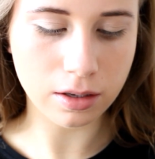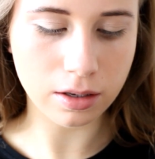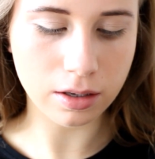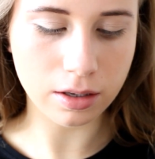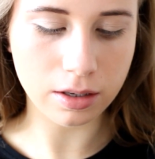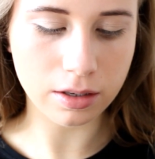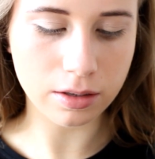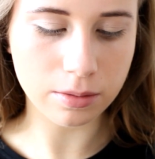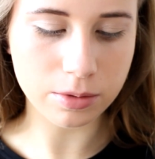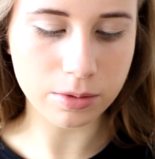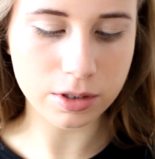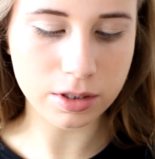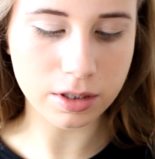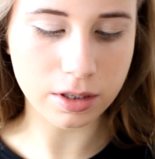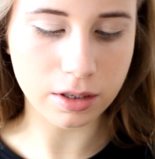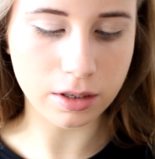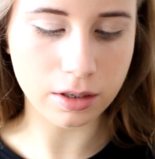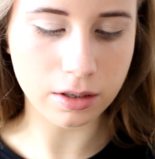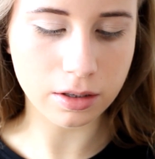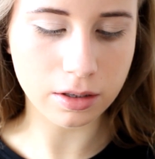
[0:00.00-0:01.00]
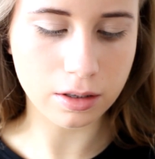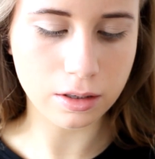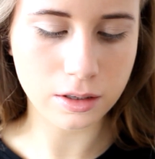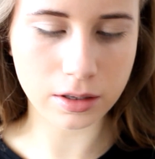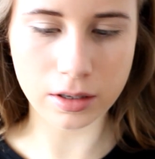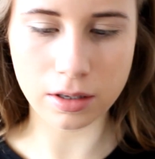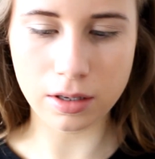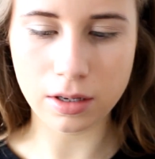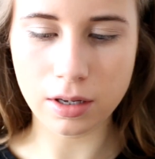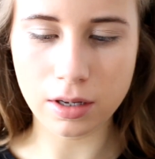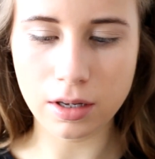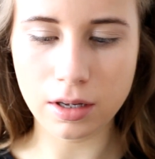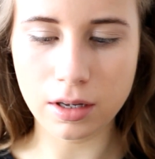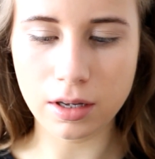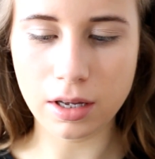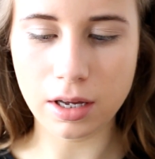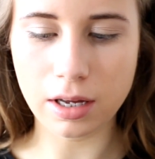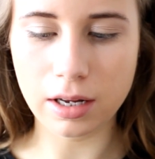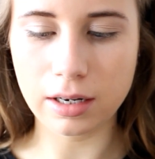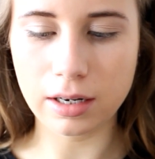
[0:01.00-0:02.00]
and I'm just going to
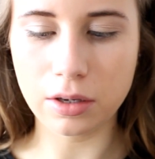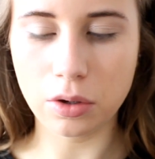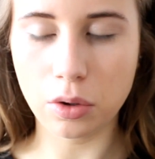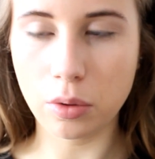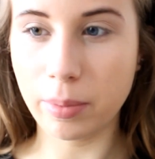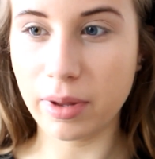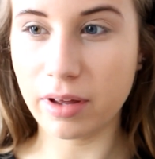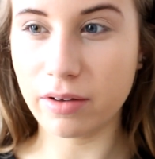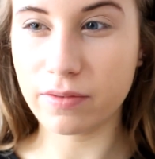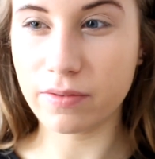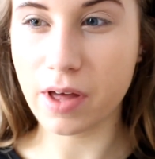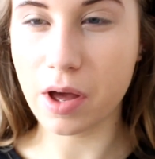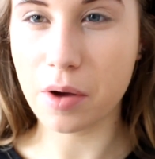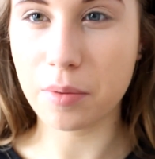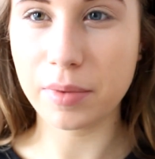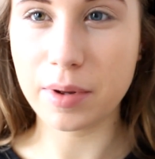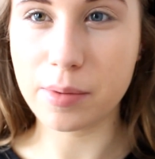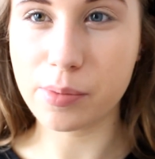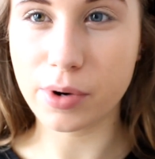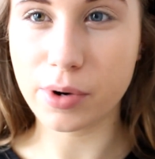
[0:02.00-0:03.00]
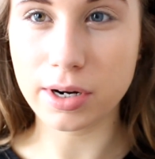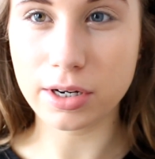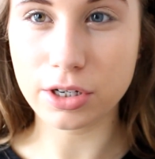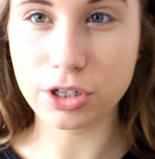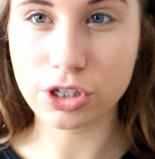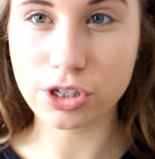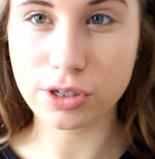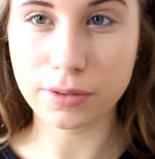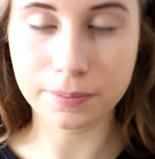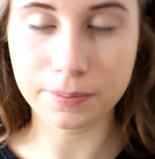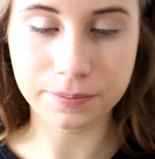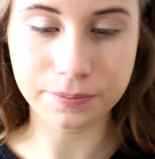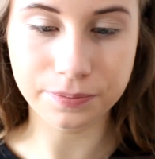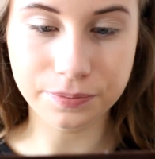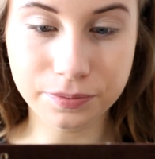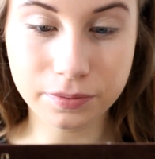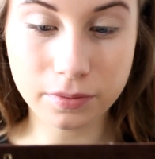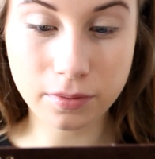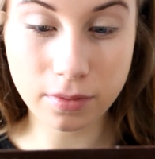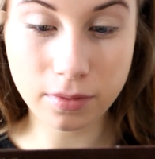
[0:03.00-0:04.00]
get a little bit of that on my brush
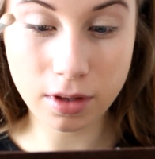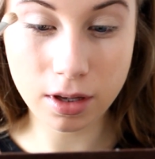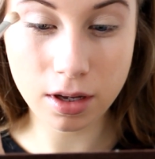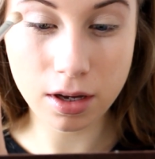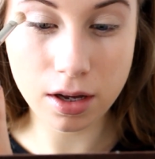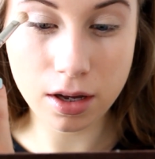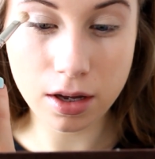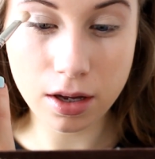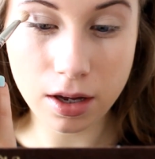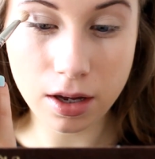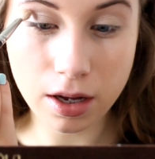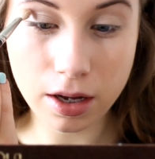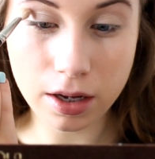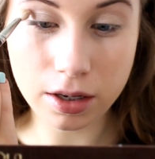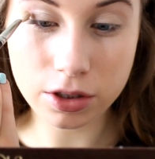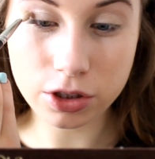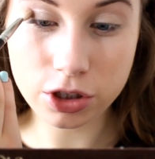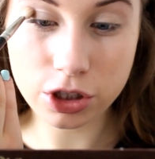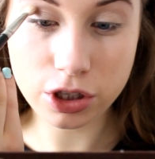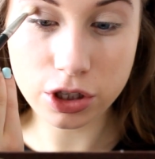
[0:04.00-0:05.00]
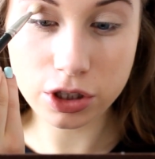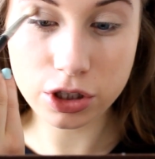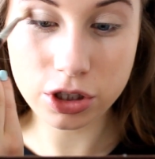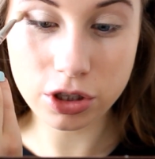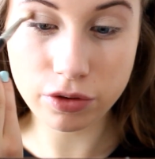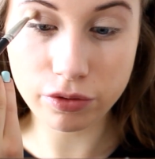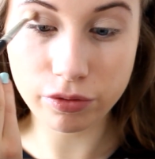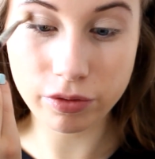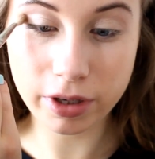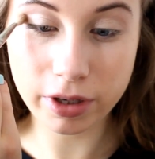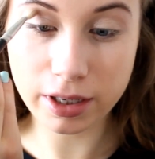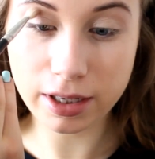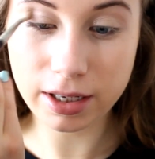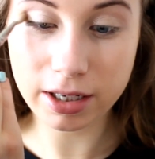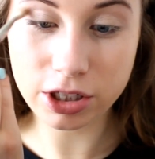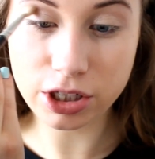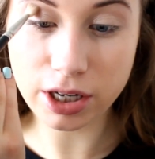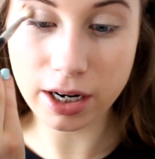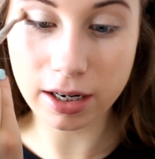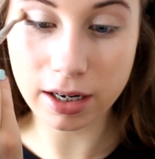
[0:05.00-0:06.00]
and just
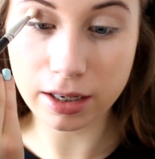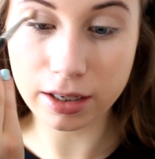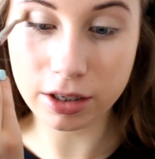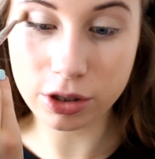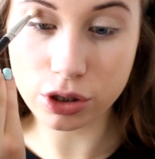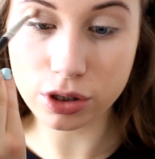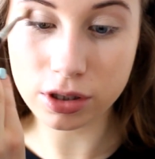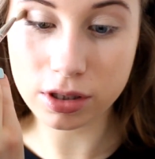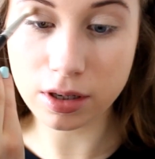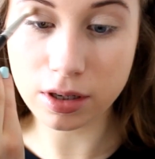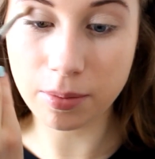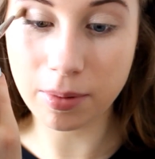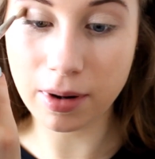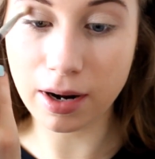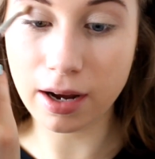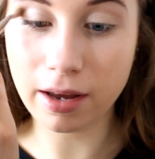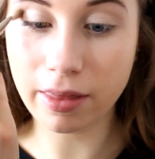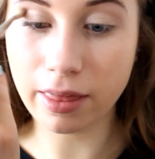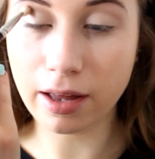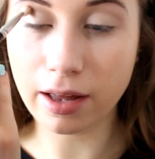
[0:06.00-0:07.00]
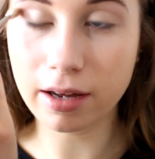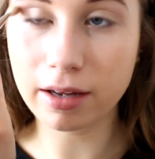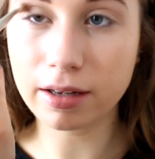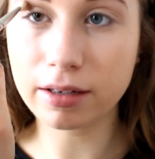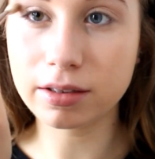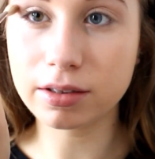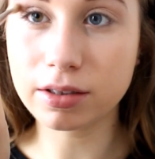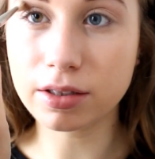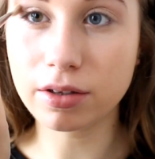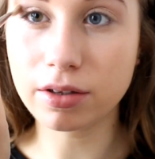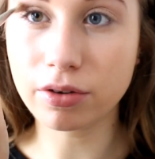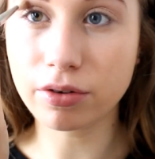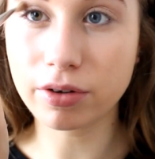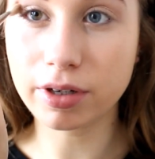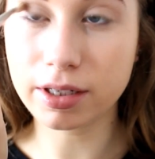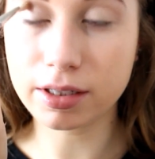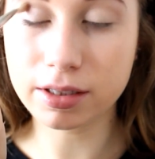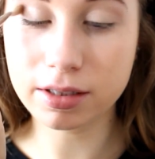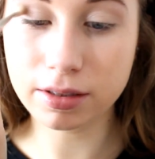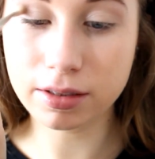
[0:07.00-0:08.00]
really gently just apply that into the
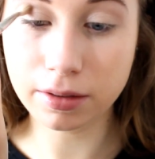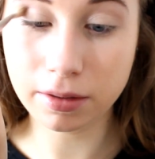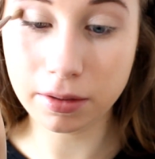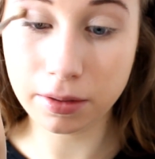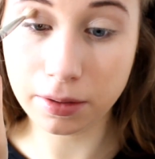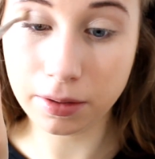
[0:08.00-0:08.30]
crease.